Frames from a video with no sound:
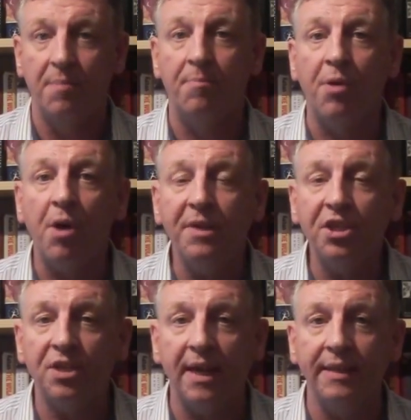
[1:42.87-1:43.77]
Bobby
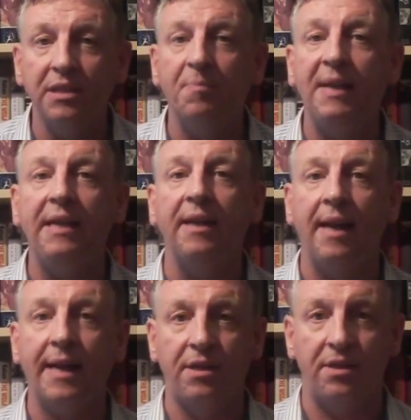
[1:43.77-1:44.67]
Sands being
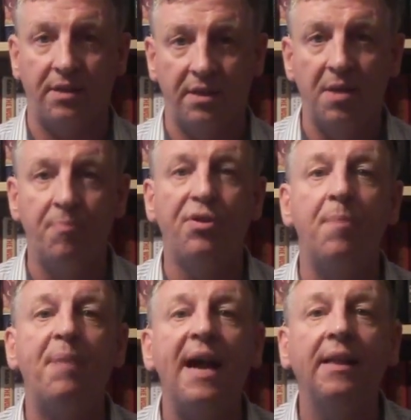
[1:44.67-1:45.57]
elected
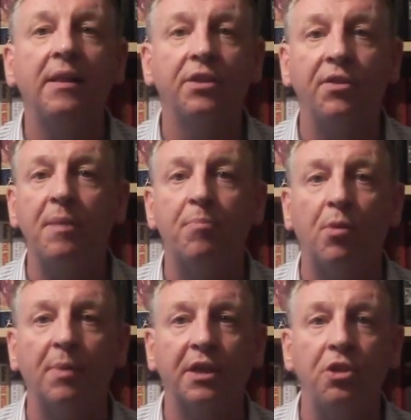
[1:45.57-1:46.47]
propelled the
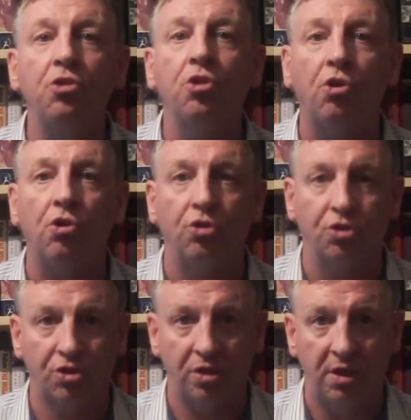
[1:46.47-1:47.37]
Republican
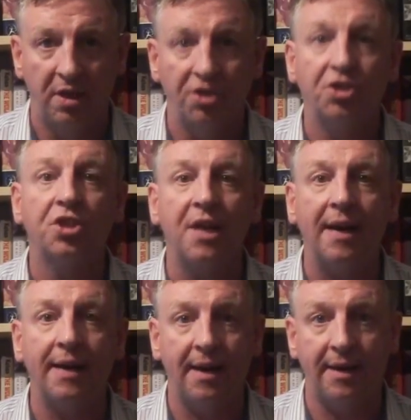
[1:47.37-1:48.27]
cause
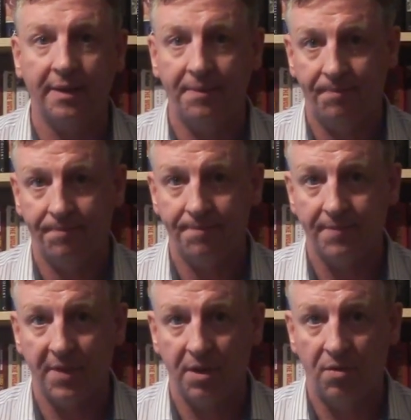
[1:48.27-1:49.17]
sky high.
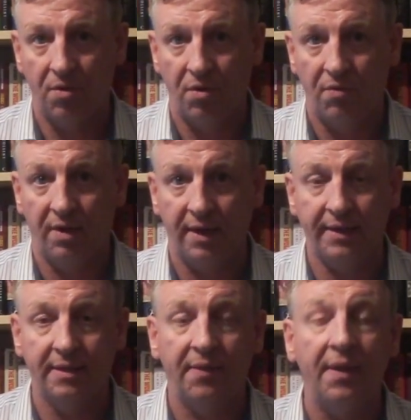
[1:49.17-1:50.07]

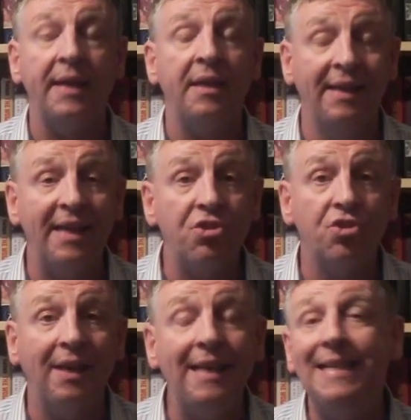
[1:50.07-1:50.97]
Right? It
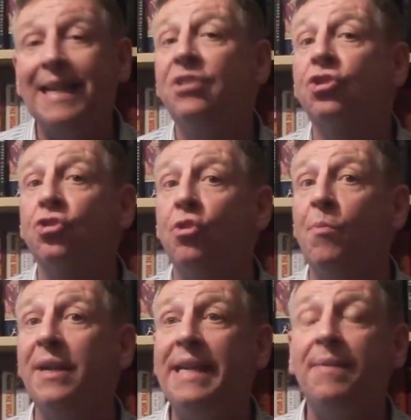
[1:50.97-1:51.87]
literally did.
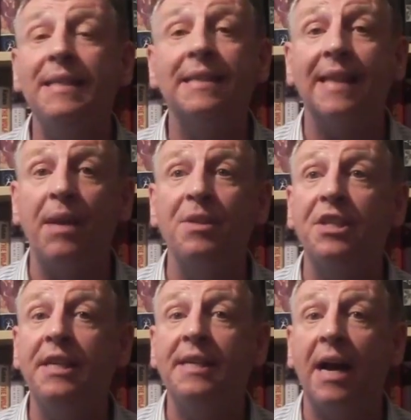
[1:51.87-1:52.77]
Some would even say was
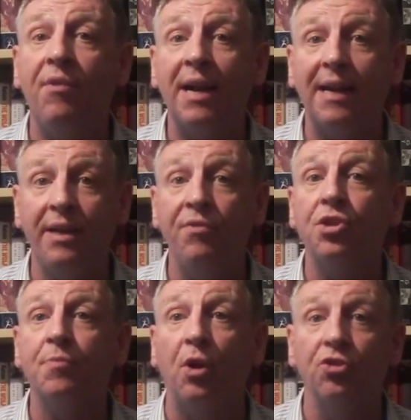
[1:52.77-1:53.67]
indirectly
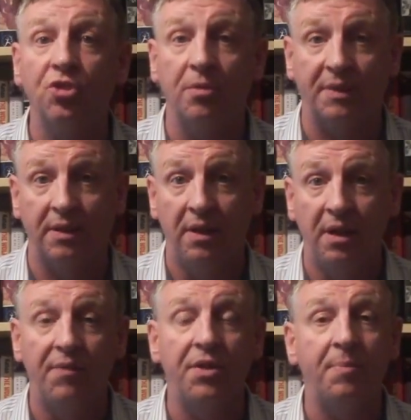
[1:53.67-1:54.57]
responsible
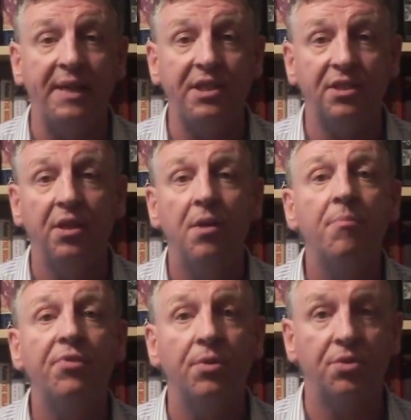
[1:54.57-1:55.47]
for the peace
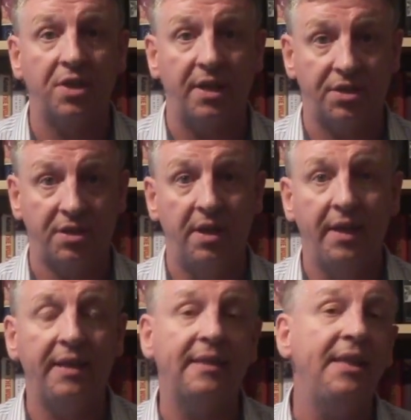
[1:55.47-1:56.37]
process.
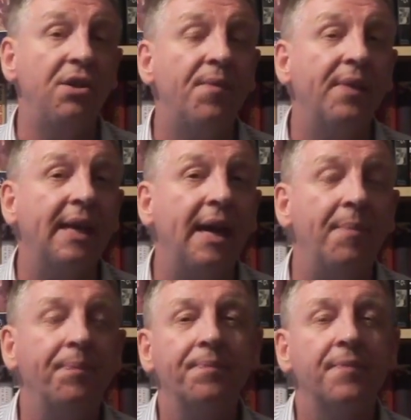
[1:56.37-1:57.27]
You see, don't
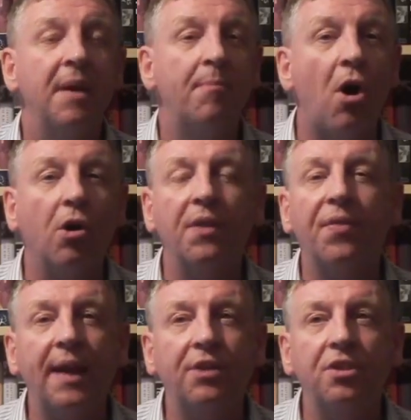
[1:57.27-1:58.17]
forget, Margaret
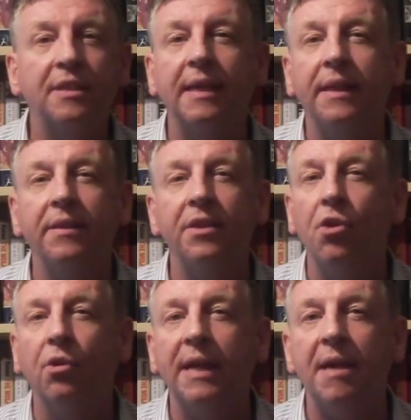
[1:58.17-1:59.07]
Thatcher said they're
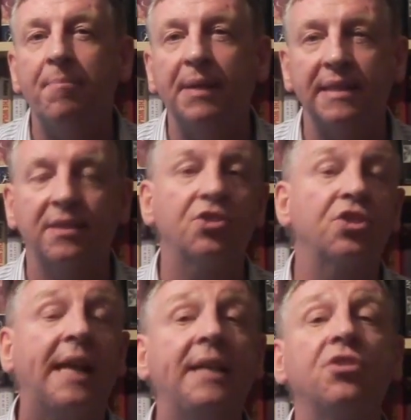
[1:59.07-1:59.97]
not getting political
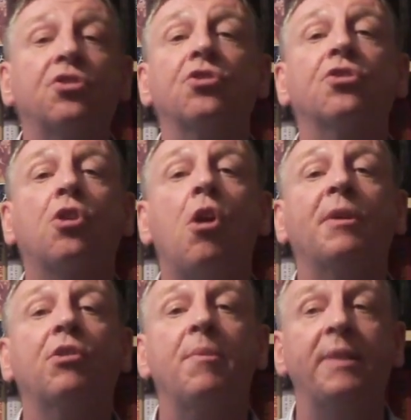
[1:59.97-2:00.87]
status because they're
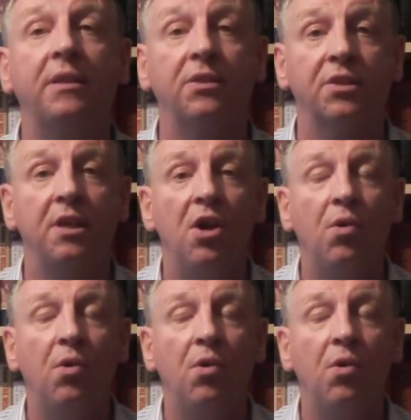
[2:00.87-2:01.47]
common criminals.